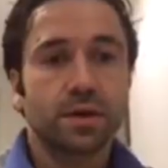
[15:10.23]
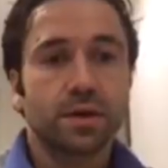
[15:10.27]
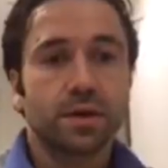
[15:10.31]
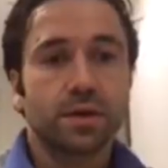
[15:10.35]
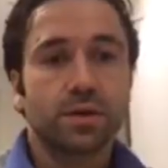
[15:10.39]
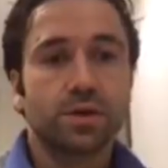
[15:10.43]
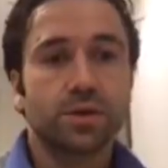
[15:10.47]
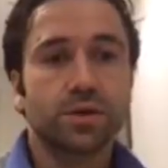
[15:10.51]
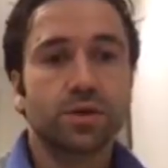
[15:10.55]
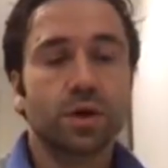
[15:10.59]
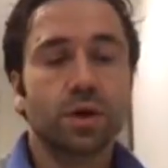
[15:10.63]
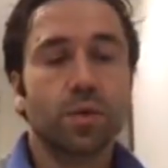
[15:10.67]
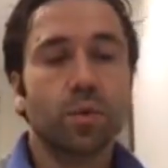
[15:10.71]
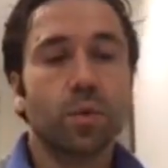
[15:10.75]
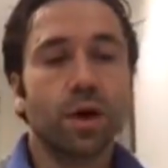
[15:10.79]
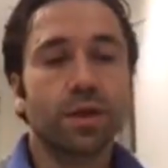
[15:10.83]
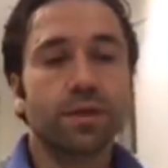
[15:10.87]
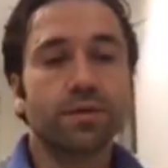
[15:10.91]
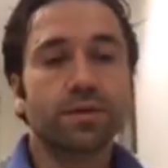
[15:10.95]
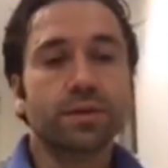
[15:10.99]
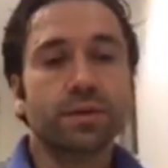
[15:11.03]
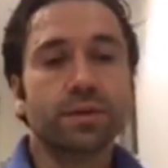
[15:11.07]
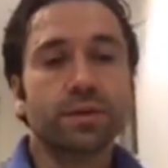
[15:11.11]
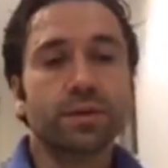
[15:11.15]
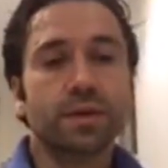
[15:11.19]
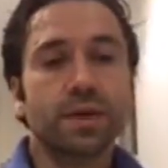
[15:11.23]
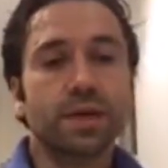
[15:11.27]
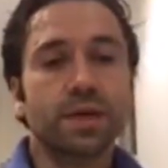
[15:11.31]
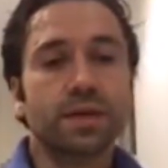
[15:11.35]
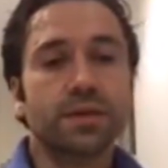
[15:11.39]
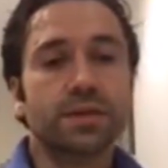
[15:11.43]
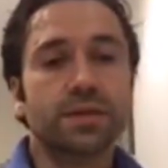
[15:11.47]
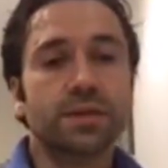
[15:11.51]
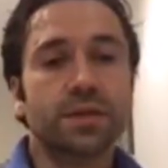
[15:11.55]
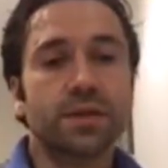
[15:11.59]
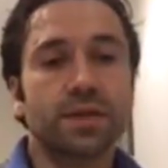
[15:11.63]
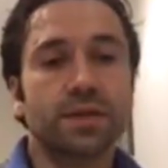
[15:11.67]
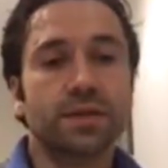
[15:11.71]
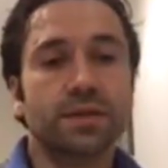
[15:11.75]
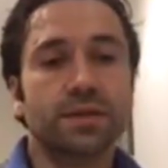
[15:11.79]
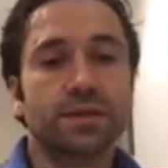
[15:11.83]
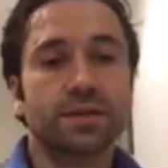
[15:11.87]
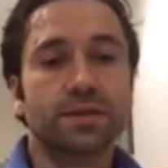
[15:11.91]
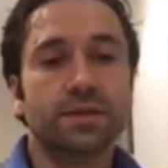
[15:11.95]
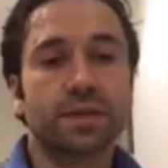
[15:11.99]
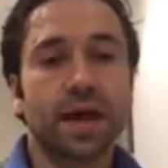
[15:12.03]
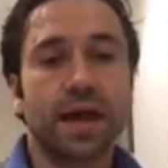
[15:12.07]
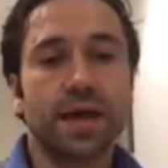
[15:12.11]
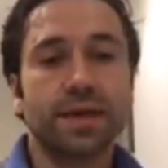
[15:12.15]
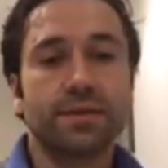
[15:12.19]
So one of the things in
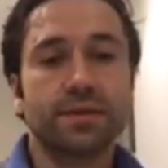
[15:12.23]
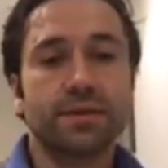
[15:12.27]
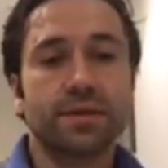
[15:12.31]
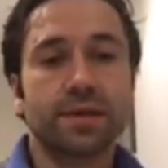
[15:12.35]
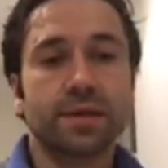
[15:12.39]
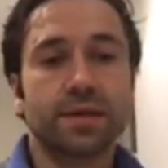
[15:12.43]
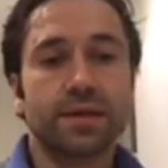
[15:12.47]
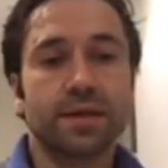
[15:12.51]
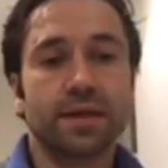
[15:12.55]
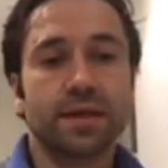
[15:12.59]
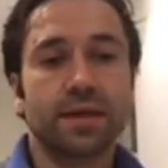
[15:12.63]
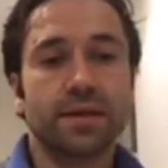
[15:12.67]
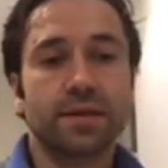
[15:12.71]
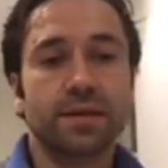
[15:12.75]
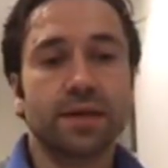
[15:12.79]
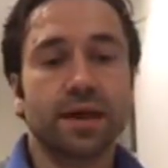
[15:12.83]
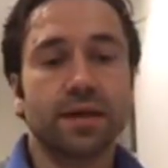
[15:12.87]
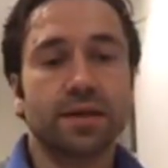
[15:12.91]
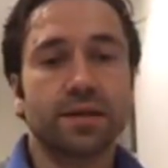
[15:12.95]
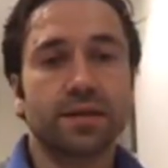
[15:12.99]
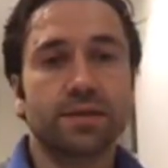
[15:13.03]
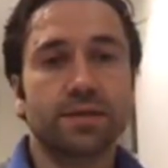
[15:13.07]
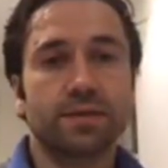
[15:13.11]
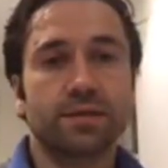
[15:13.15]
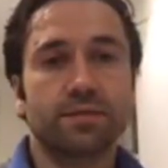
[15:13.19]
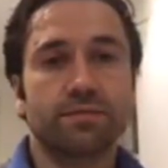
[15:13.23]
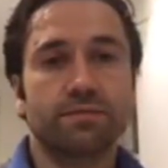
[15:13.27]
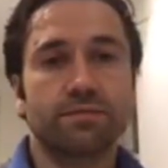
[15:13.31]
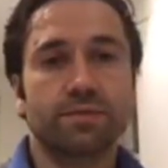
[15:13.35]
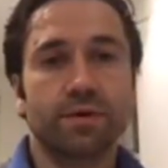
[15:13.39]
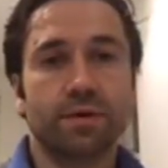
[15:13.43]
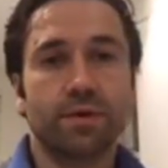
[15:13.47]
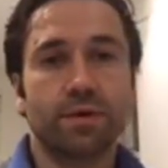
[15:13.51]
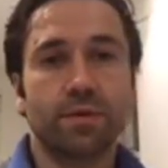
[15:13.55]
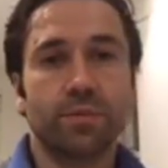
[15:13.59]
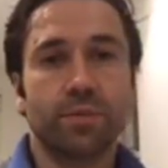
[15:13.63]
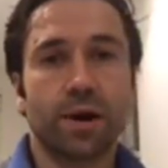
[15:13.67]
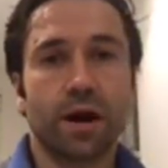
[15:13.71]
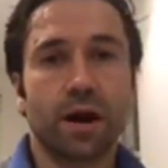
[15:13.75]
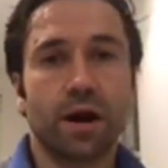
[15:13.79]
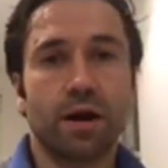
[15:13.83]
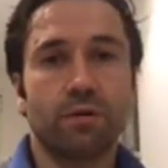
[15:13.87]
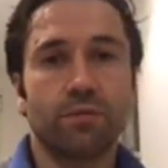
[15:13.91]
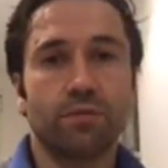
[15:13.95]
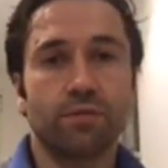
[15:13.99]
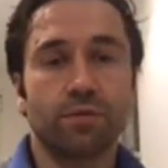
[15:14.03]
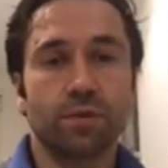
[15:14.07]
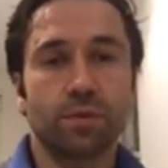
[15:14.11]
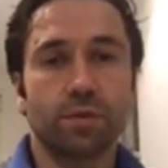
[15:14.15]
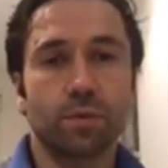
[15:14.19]
design thinking that is very
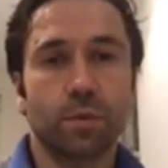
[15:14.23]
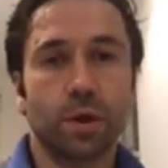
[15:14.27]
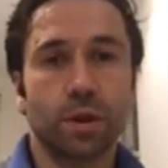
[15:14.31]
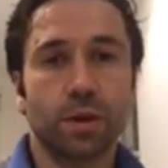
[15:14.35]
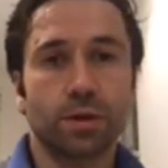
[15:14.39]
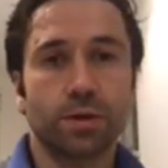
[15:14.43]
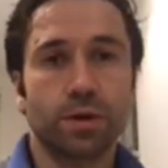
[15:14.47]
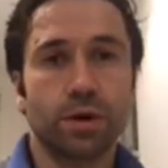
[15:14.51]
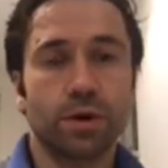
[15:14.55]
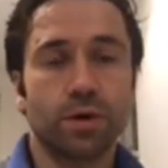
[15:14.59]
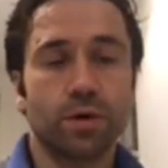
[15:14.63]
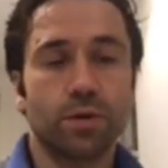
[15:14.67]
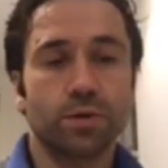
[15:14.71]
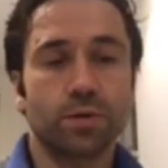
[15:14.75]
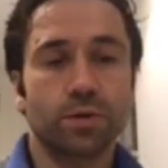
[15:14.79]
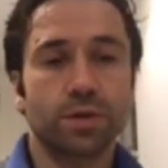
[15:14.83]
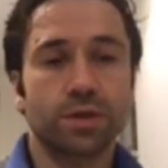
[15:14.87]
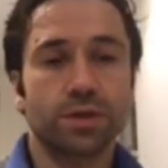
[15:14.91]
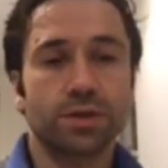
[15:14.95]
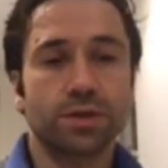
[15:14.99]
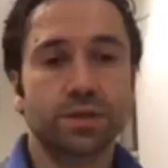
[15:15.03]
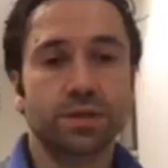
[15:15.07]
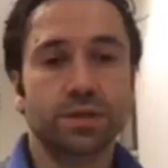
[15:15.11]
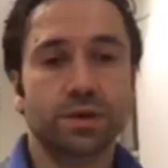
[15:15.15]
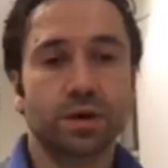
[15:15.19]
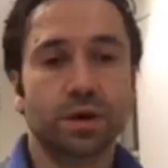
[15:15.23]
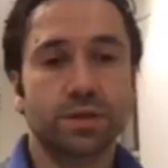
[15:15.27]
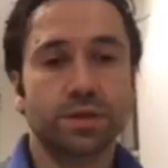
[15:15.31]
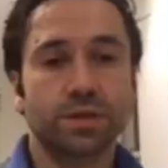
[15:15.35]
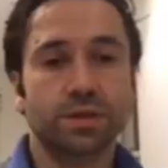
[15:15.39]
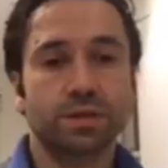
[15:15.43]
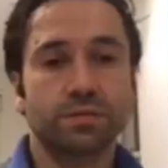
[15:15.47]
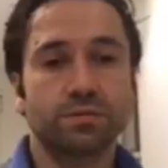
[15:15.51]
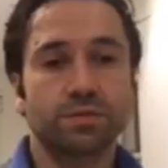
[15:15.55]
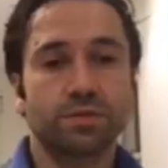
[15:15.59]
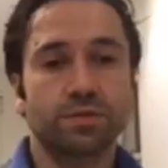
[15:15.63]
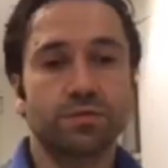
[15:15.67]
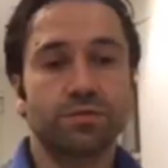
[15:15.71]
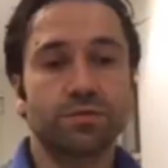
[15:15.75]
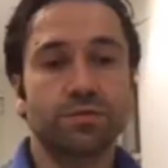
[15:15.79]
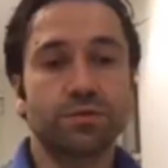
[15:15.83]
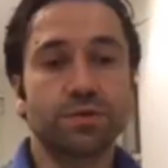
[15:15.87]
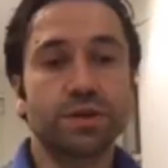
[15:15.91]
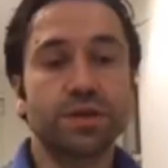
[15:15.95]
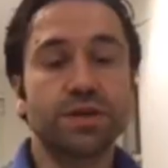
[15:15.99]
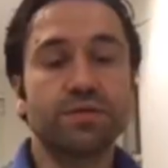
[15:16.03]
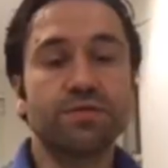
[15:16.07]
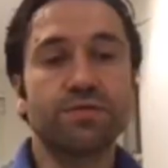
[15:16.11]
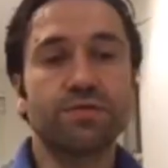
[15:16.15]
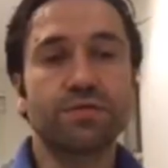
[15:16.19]
powerful and well known is the concept of
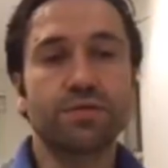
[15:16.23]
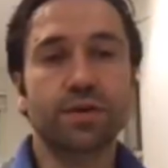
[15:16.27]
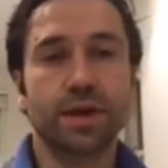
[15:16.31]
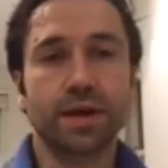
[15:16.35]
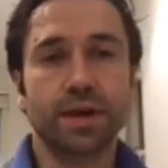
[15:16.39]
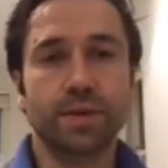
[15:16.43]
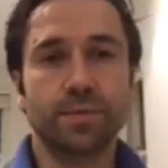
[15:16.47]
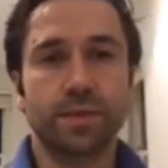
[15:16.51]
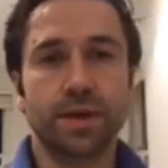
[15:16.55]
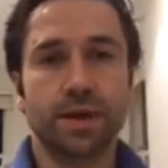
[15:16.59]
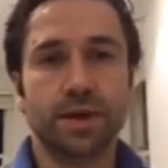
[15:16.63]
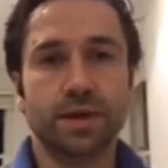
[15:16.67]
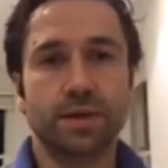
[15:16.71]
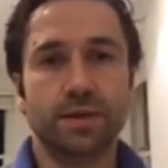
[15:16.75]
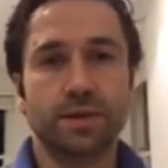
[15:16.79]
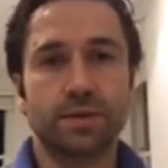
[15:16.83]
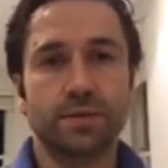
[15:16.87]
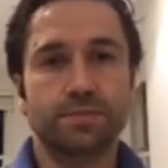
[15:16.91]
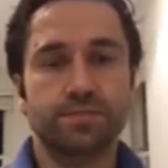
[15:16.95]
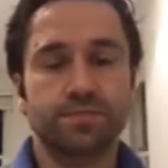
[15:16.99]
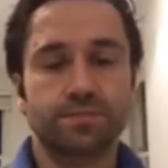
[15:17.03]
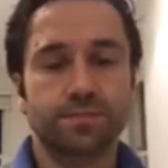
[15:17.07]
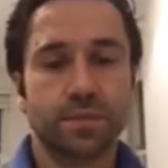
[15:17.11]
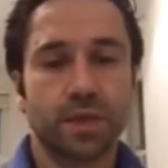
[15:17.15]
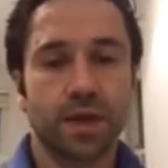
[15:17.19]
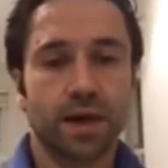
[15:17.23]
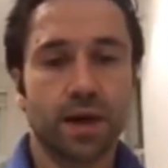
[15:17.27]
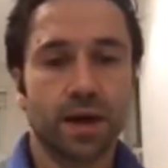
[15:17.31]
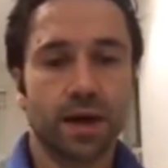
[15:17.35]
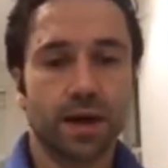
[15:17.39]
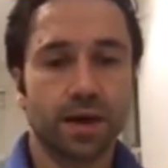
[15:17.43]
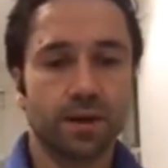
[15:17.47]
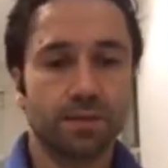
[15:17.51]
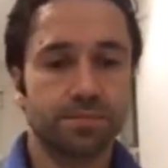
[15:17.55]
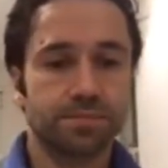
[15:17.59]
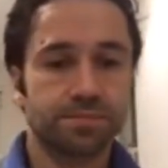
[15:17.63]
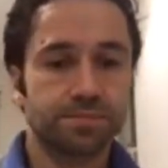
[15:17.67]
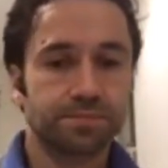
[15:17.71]
reframing. Um,